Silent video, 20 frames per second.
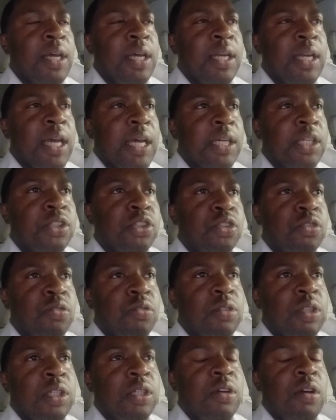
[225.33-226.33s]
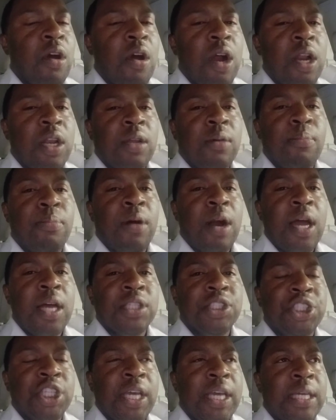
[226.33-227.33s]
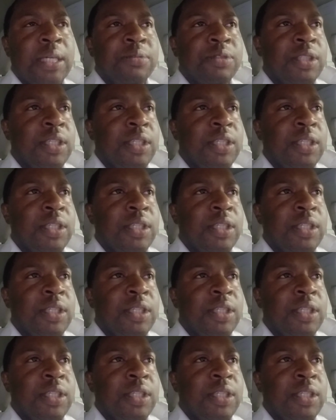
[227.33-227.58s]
that could truly guard LeBron James.